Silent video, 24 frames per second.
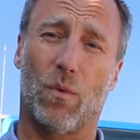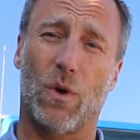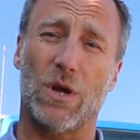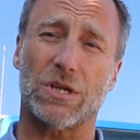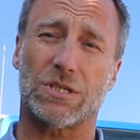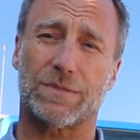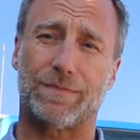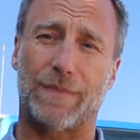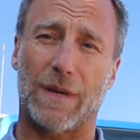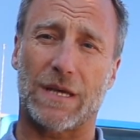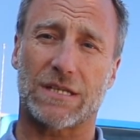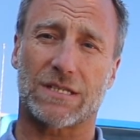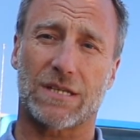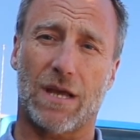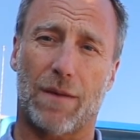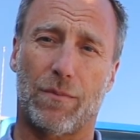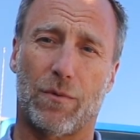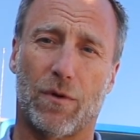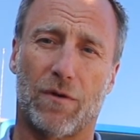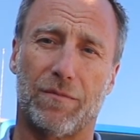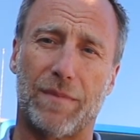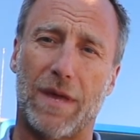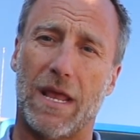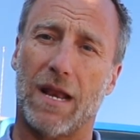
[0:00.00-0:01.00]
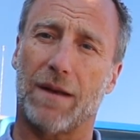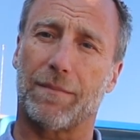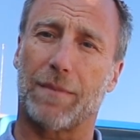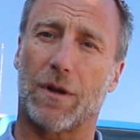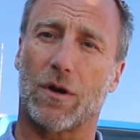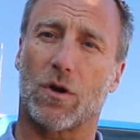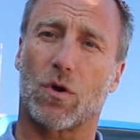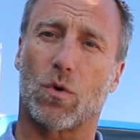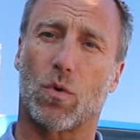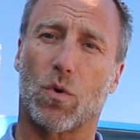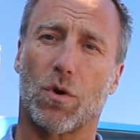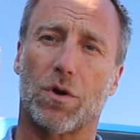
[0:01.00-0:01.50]
wish Bestop would have made it
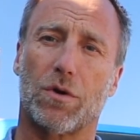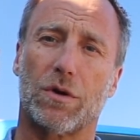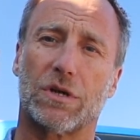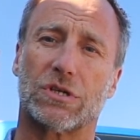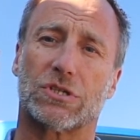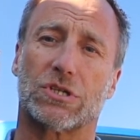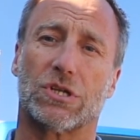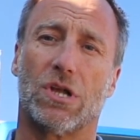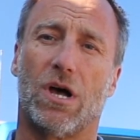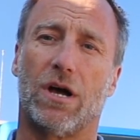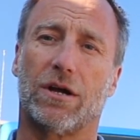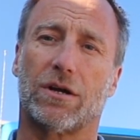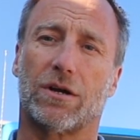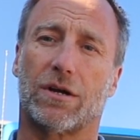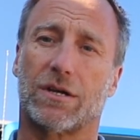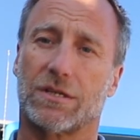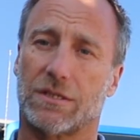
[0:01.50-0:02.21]
about a 1/4 inch longer